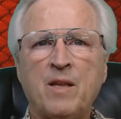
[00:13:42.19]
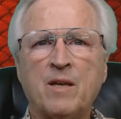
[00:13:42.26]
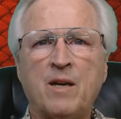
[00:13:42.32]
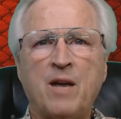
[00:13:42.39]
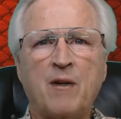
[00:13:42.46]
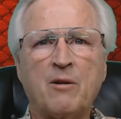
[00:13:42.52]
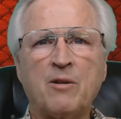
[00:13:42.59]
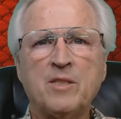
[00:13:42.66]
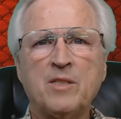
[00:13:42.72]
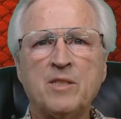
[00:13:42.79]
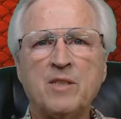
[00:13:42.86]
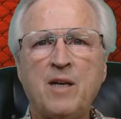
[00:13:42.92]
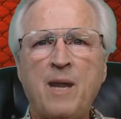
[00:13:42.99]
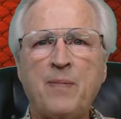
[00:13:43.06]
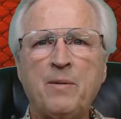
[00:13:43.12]
Congress is
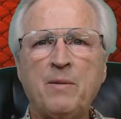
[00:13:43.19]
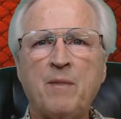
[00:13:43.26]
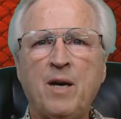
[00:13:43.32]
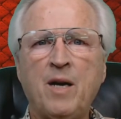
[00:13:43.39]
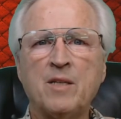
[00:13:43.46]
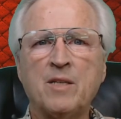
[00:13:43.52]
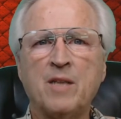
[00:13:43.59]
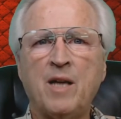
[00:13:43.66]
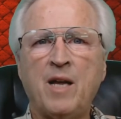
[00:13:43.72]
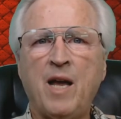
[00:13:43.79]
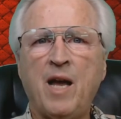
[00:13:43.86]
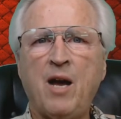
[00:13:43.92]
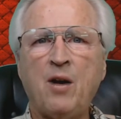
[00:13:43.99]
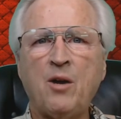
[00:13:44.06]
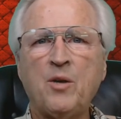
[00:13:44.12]
compromised.
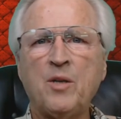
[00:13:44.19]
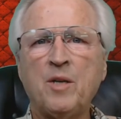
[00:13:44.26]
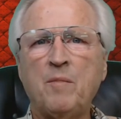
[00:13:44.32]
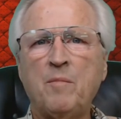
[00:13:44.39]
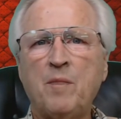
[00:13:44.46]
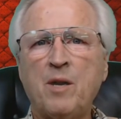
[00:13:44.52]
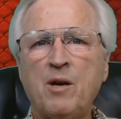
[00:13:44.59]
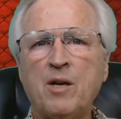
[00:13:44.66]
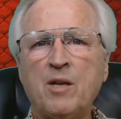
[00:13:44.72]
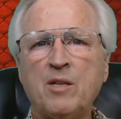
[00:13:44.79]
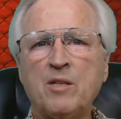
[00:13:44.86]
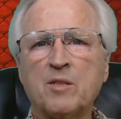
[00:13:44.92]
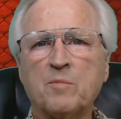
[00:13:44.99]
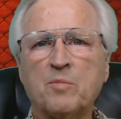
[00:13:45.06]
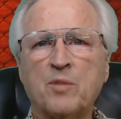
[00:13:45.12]
How could
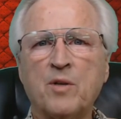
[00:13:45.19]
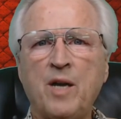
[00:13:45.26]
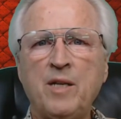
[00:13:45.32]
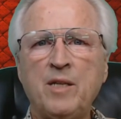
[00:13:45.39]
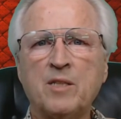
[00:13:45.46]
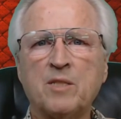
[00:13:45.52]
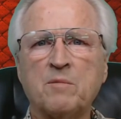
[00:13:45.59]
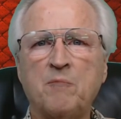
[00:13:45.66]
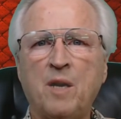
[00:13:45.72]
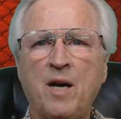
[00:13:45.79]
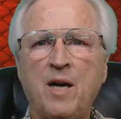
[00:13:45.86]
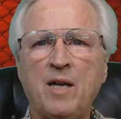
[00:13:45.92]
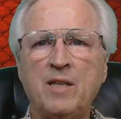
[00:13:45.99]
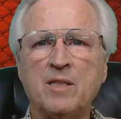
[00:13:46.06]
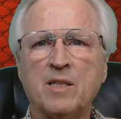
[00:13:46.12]
America's brightest
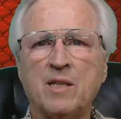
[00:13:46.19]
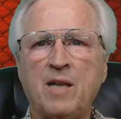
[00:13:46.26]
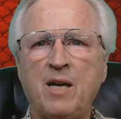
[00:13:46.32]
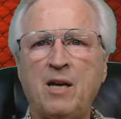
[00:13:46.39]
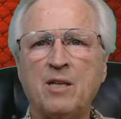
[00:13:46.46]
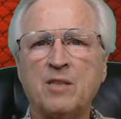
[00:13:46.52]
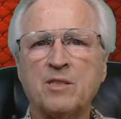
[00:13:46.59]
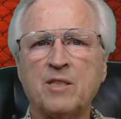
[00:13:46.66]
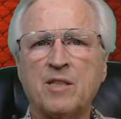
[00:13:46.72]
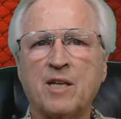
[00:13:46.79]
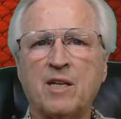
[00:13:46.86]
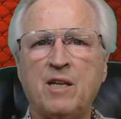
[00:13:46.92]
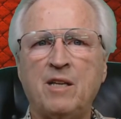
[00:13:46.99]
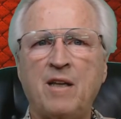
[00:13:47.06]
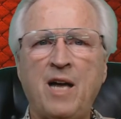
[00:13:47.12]
minds allow such a
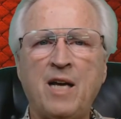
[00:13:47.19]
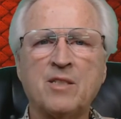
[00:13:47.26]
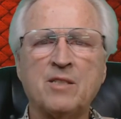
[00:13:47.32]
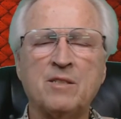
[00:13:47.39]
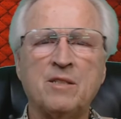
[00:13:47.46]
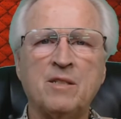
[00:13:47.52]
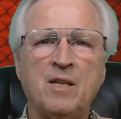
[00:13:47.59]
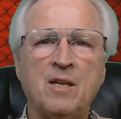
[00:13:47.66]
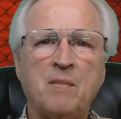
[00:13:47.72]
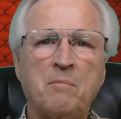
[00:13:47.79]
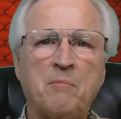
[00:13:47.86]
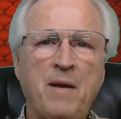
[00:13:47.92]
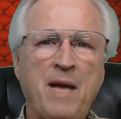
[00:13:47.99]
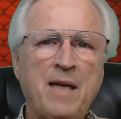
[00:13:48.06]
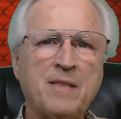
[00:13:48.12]
colossal,
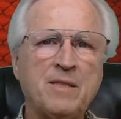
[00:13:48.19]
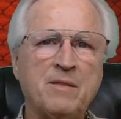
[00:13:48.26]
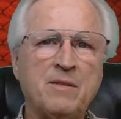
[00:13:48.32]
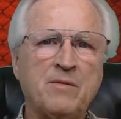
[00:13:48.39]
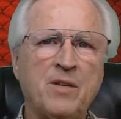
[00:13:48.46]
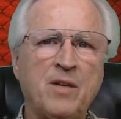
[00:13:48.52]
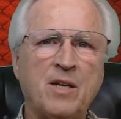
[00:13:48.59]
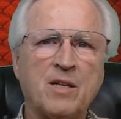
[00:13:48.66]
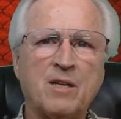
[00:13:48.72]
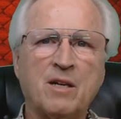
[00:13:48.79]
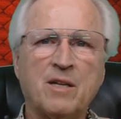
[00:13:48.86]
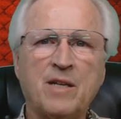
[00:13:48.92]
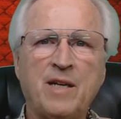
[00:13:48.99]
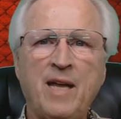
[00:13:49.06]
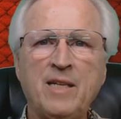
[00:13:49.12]
massive,
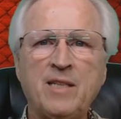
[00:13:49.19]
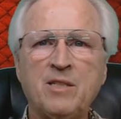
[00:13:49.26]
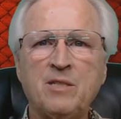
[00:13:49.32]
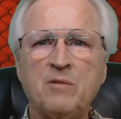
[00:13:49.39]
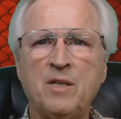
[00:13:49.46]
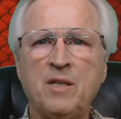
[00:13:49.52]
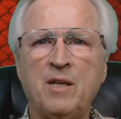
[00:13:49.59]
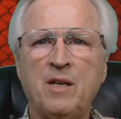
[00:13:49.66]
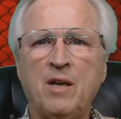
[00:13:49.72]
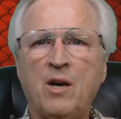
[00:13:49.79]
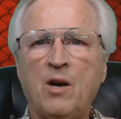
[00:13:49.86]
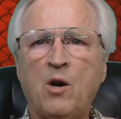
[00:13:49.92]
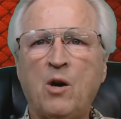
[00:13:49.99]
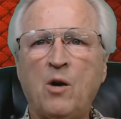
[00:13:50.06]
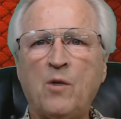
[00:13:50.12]
gargantuan,
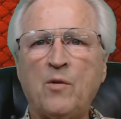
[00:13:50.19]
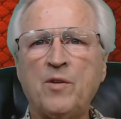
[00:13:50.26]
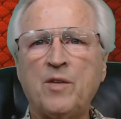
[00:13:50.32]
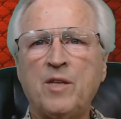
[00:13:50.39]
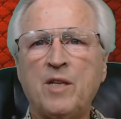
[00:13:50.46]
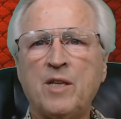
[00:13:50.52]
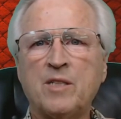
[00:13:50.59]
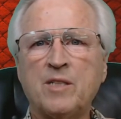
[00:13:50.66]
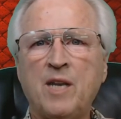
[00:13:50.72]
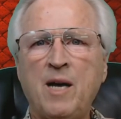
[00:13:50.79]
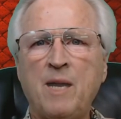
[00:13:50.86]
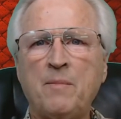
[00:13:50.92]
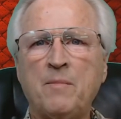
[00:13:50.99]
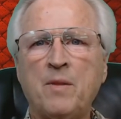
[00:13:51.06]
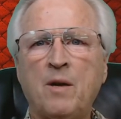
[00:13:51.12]

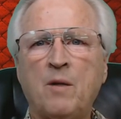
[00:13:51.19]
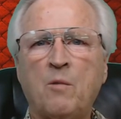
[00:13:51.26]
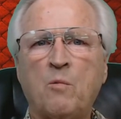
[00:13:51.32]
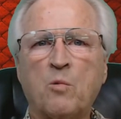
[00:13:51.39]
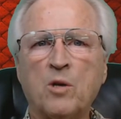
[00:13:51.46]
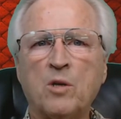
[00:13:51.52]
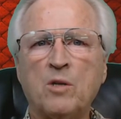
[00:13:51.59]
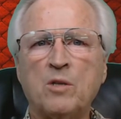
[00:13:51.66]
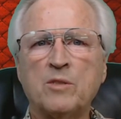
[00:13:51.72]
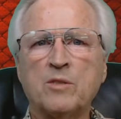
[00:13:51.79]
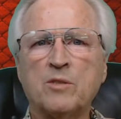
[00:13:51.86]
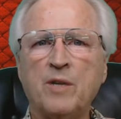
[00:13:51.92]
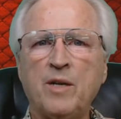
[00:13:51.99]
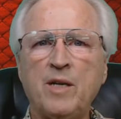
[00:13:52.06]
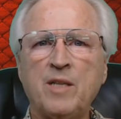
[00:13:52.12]
over-the-top world's
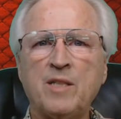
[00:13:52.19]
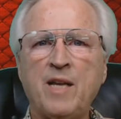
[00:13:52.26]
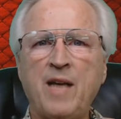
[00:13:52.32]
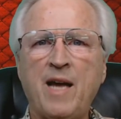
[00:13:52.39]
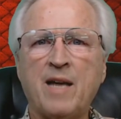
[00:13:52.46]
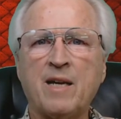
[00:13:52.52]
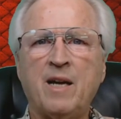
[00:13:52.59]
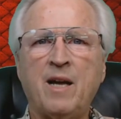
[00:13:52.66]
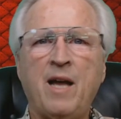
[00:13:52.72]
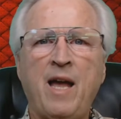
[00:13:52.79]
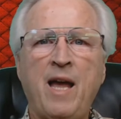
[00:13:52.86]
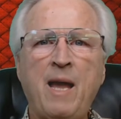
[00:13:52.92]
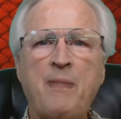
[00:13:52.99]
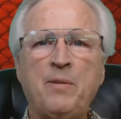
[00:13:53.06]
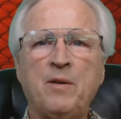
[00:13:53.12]
greatest hack
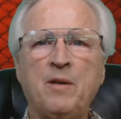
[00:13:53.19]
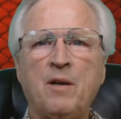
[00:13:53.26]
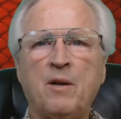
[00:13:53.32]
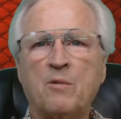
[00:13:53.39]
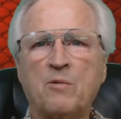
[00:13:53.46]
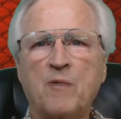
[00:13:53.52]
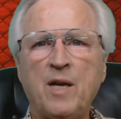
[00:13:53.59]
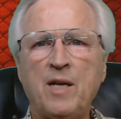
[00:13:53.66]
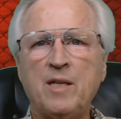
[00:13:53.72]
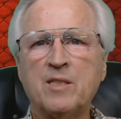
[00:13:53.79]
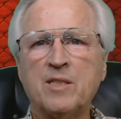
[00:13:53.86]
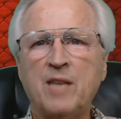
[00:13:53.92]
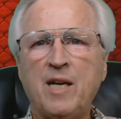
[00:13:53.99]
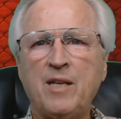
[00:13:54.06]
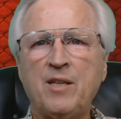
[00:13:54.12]
happen right
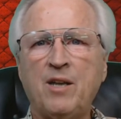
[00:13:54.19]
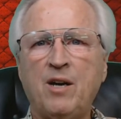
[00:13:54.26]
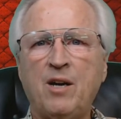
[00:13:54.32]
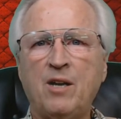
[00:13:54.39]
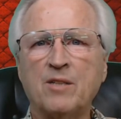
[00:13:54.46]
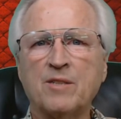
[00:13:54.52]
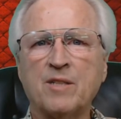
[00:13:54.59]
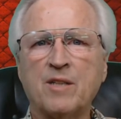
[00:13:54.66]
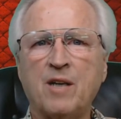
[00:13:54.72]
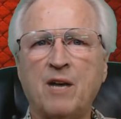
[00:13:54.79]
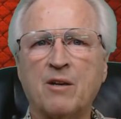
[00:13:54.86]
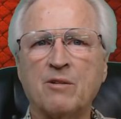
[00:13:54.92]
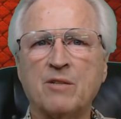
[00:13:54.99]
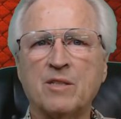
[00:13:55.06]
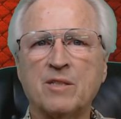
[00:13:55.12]
inside the halls of
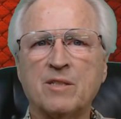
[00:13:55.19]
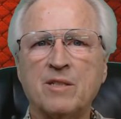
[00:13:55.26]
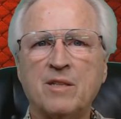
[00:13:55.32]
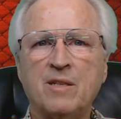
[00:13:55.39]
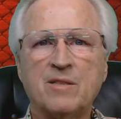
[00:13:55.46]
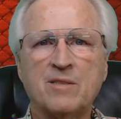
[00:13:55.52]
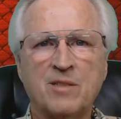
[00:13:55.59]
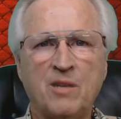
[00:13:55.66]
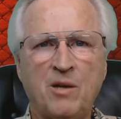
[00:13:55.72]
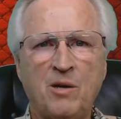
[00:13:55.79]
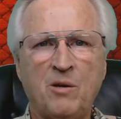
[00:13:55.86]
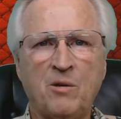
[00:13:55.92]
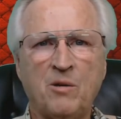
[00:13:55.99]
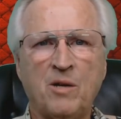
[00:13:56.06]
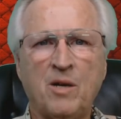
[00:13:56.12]
Congress?
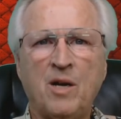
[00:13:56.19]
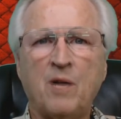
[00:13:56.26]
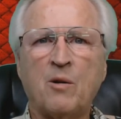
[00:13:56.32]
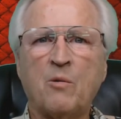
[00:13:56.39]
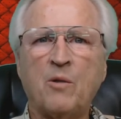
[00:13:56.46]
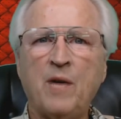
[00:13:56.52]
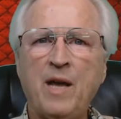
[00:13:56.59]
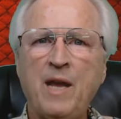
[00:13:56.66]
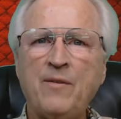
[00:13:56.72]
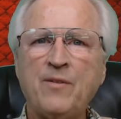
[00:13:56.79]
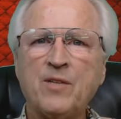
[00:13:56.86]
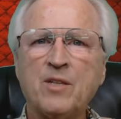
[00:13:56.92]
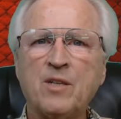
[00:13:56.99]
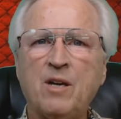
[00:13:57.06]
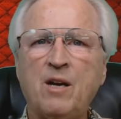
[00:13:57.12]
So, we have
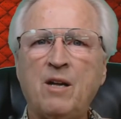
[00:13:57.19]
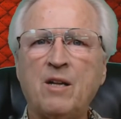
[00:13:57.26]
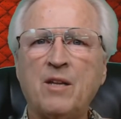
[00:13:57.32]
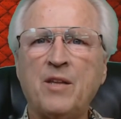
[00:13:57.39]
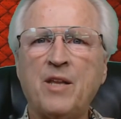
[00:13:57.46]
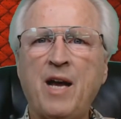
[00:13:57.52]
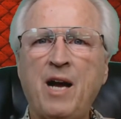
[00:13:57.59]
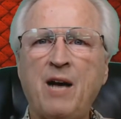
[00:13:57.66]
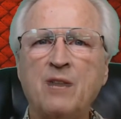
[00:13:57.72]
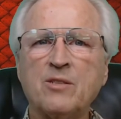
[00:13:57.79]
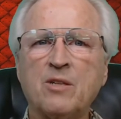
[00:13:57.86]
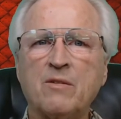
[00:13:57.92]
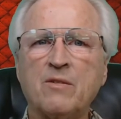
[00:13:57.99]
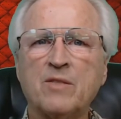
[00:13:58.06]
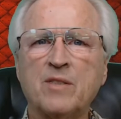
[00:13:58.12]
to call on the House
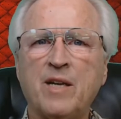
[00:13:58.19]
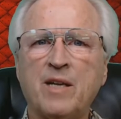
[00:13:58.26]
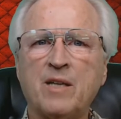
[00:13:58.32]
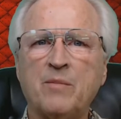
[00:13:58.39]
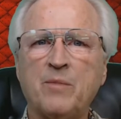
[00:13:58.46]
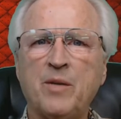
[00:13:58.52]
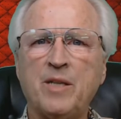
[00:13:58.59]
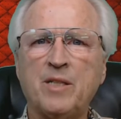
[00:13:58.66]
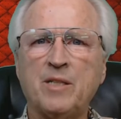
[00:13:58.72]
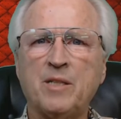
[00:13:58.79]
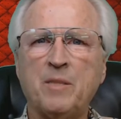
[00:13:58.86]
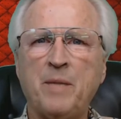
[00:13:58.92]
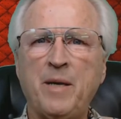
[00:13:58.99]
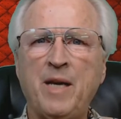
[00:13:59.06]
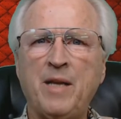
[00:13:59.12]
Oversight Committee to
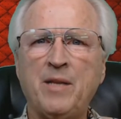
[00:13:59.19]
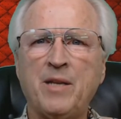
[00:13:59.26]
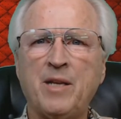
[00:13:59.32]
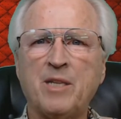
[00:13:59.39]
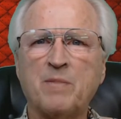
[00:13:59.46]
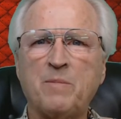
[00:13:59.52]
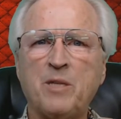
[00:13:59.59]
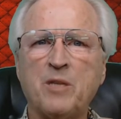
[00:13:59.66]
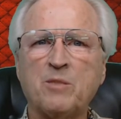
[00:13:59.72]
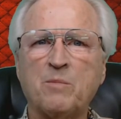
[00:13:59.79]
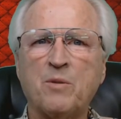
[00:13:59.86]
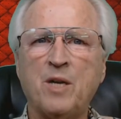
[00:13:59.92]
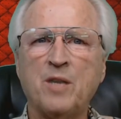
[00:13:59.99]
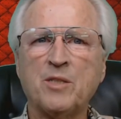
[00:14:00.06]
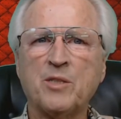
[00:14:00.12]
demand that a special
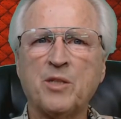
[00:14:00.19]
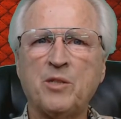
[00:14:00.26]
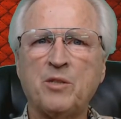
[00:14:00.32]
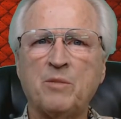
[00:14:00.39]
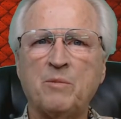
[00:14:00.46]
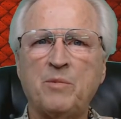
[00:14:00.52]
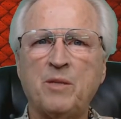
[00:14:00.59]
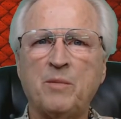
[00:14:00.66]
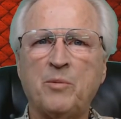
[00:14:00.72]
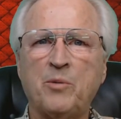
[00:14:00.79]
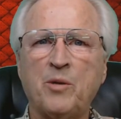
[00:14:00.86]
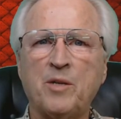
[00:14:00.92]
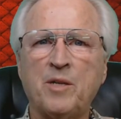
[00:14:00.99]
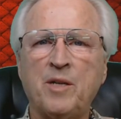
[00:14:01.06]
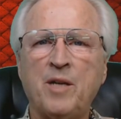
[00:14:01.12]
prosecutor be
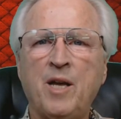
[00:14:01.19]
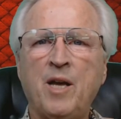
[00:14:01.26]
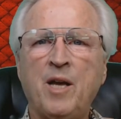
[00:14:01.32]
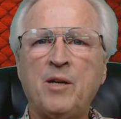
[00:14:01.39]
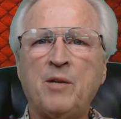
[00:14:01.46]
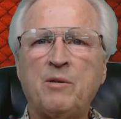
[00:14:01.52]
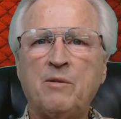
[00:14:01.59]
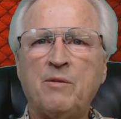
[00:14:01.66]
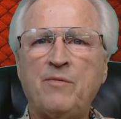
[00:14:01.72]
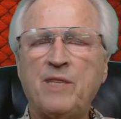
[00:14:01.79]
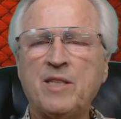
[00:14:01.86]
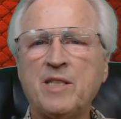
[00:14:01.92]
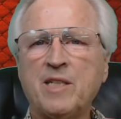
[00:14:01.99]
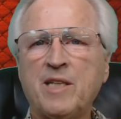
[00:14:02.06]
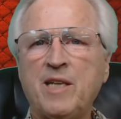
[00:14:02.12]
appointed to
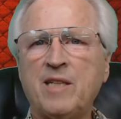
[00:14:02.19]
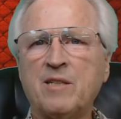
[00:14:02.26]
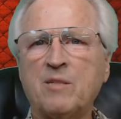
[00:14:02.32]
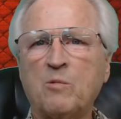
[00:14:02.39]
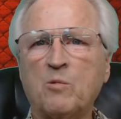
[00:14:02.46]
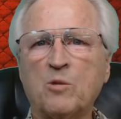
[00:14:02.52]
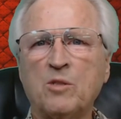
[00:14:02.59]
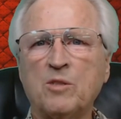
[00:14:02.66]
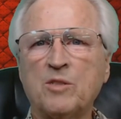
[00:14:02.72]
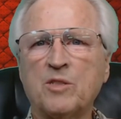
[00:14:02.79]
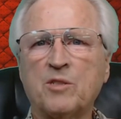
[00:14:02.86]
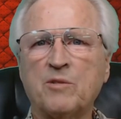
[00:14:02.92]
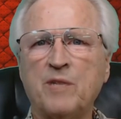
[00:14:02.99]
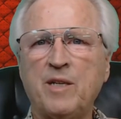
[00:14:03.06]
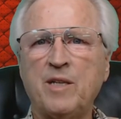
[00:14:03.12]
investigate the world's
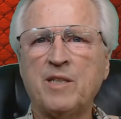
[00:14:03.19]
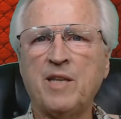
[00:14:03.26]
greatest